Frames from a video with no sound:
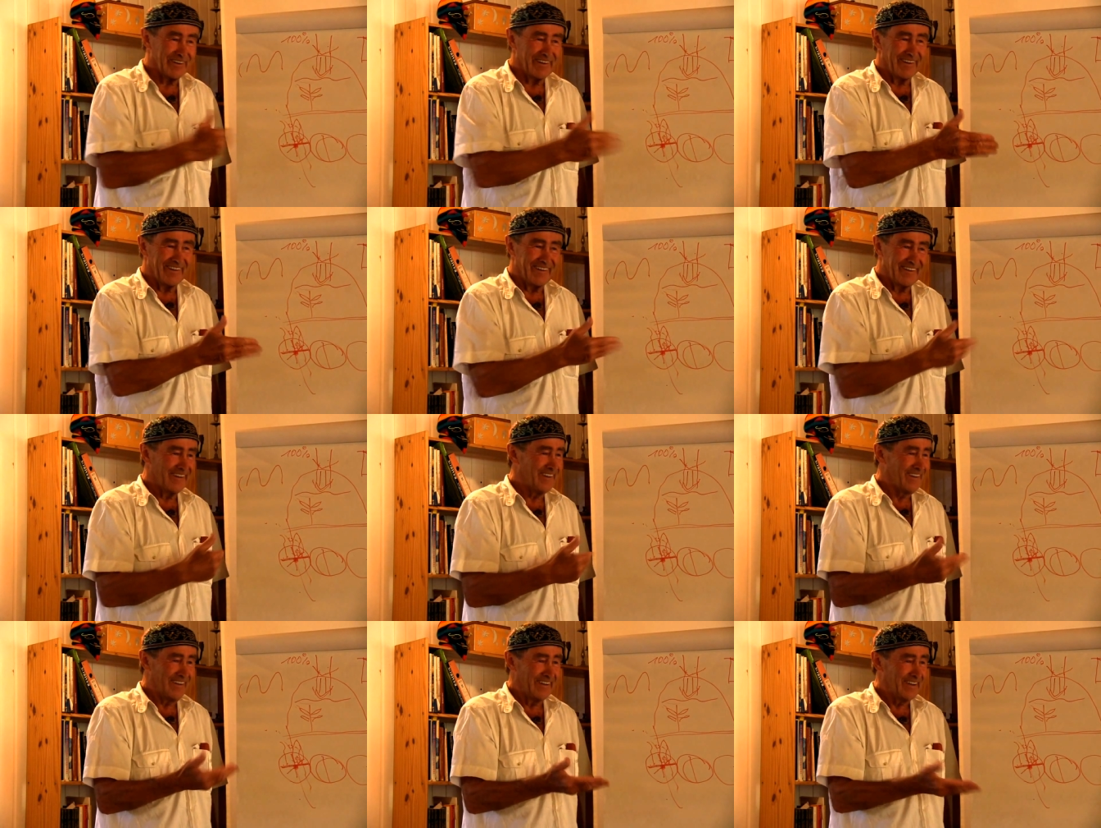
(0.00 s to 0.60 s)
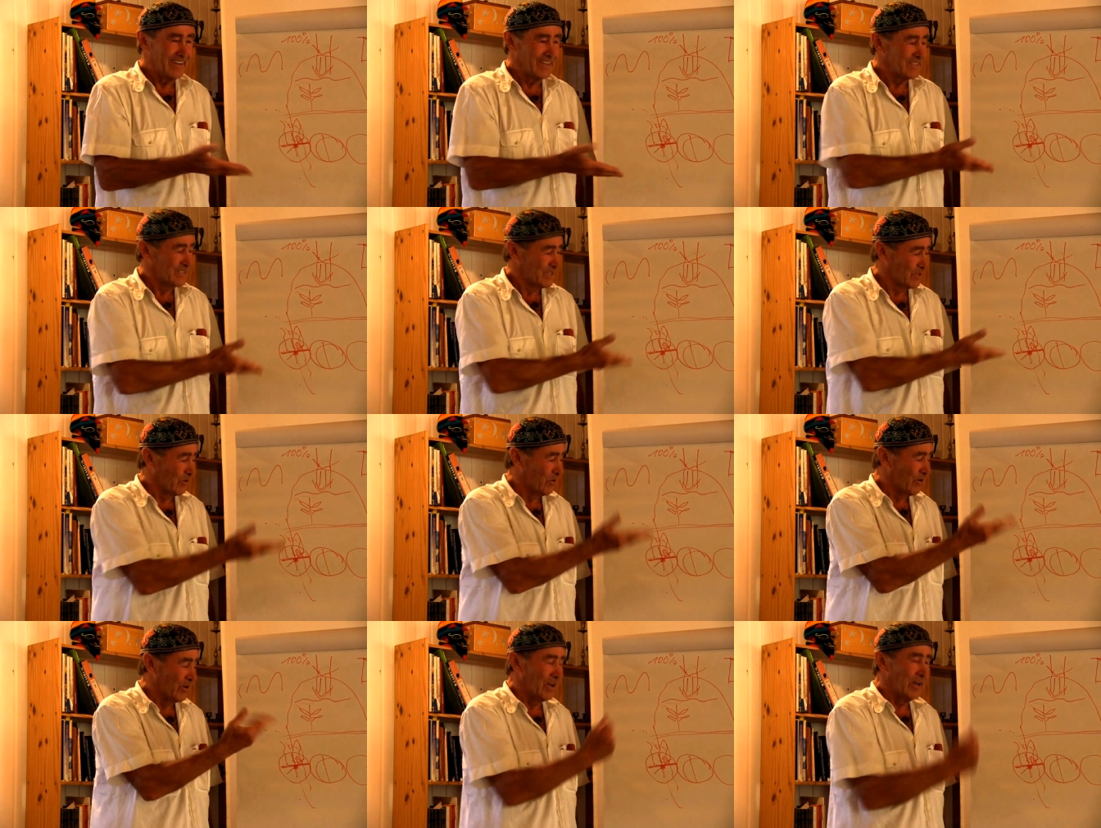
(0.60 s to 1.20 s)
is
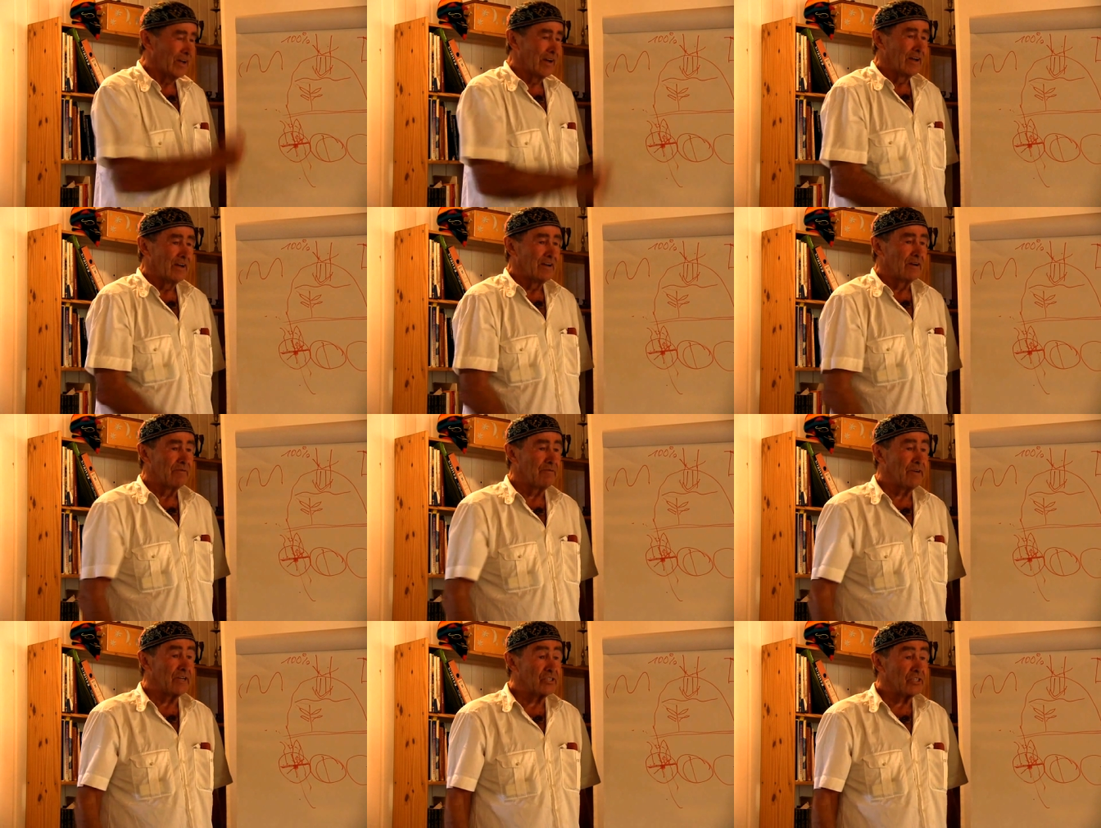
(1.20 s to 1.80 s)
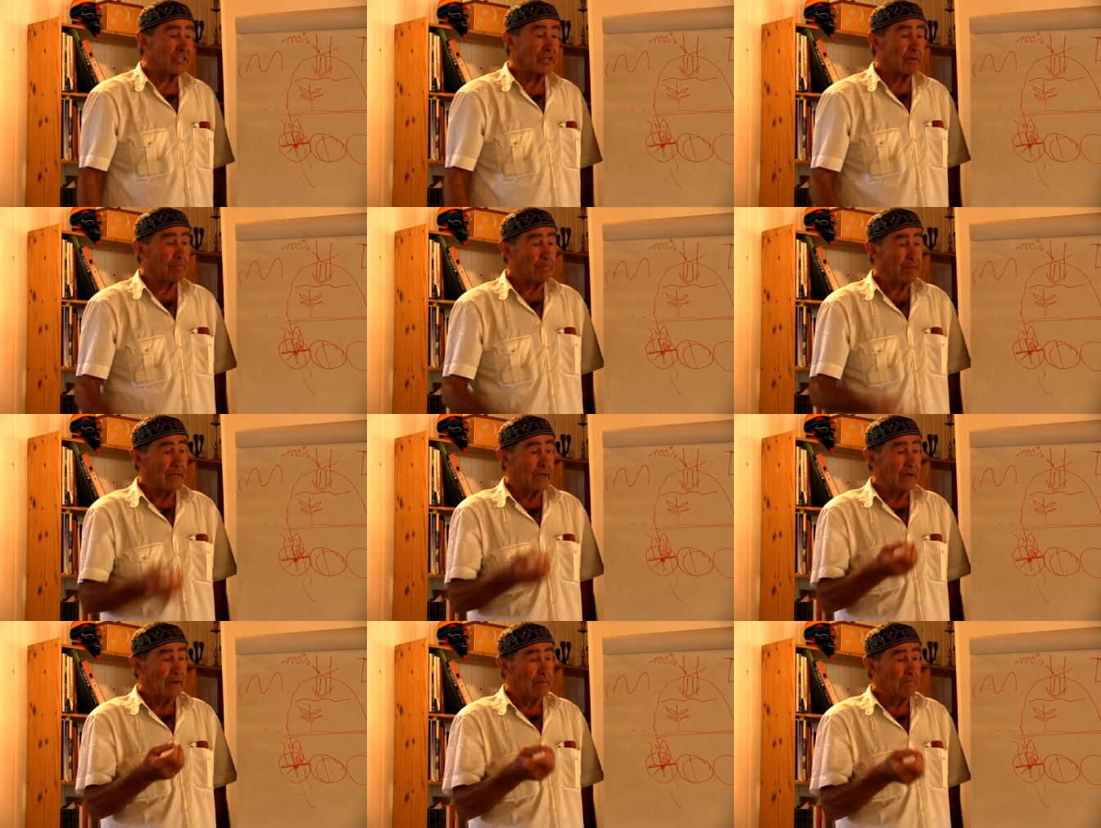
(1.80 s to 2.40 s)
doing, which
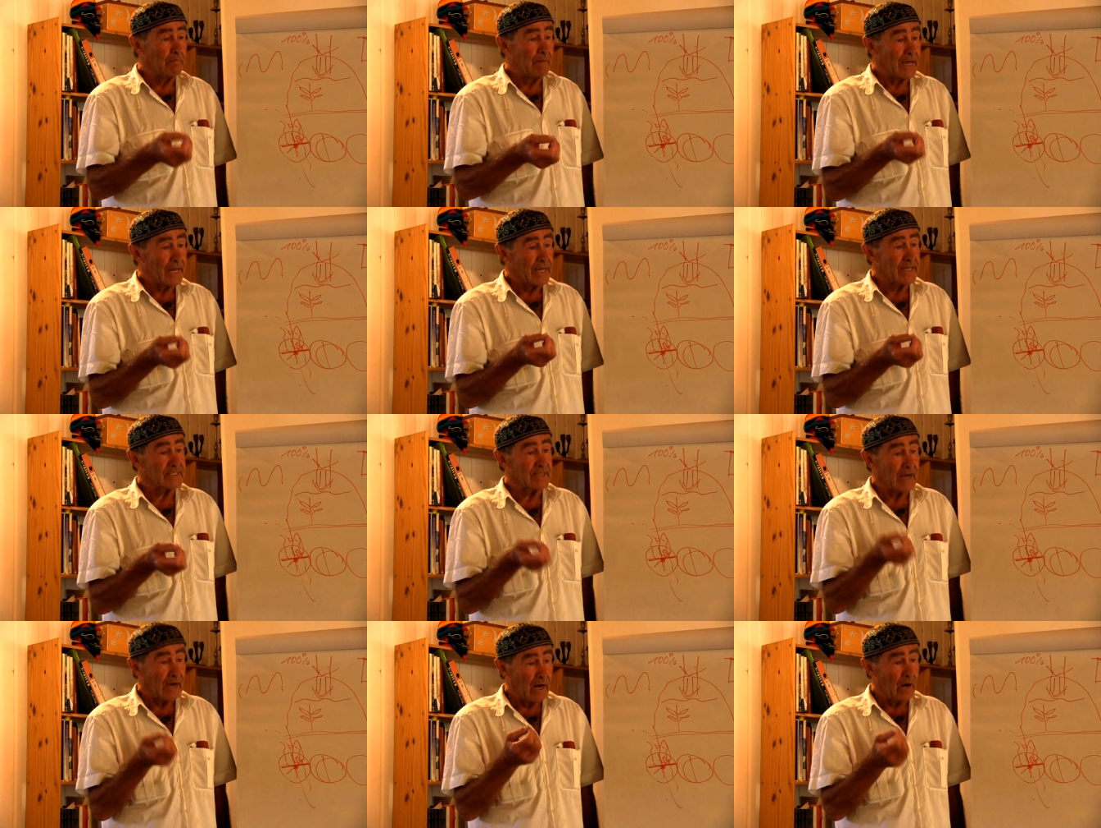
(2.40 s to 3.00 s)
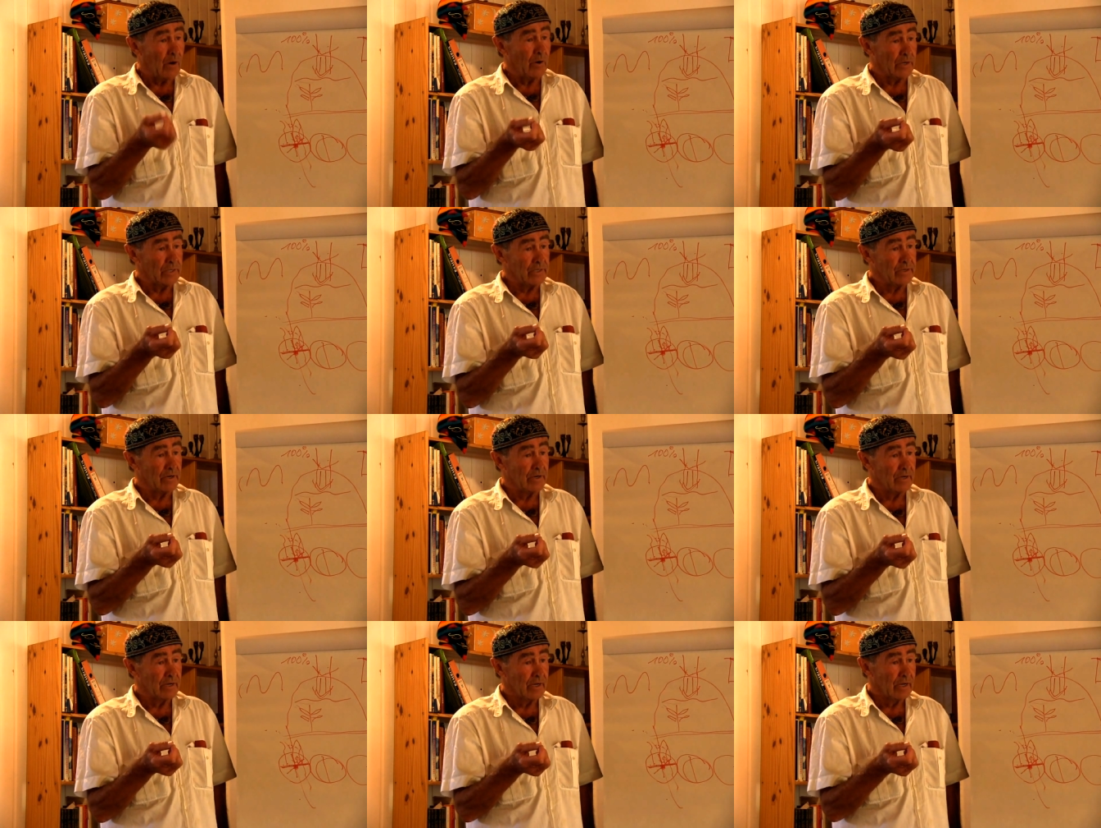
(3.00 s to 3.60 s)
makes
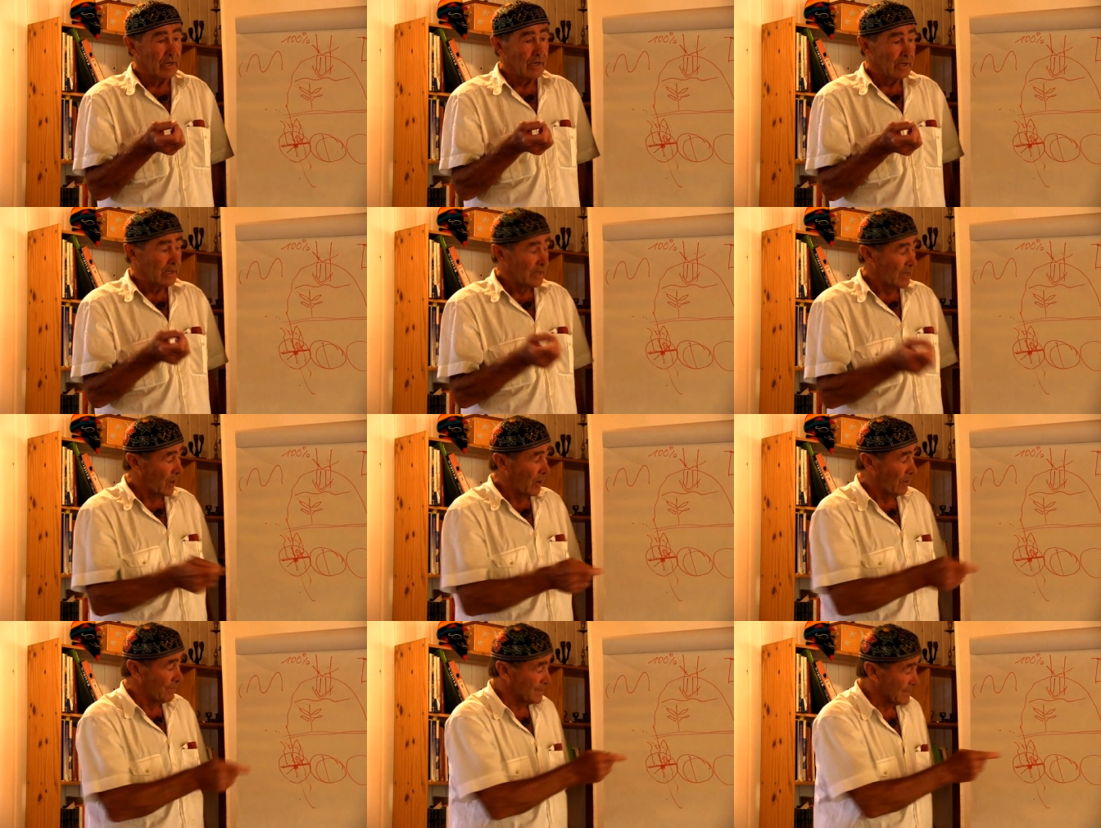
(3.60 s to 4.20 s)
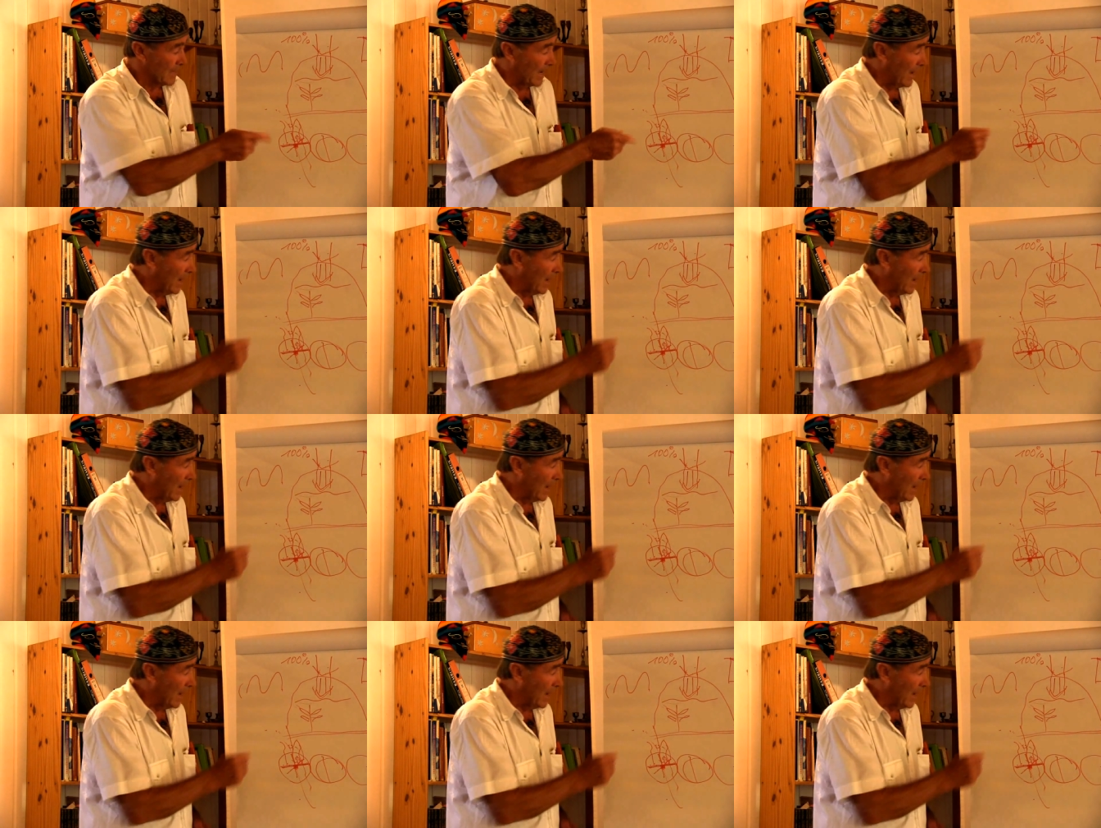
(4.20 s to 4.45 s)
out of the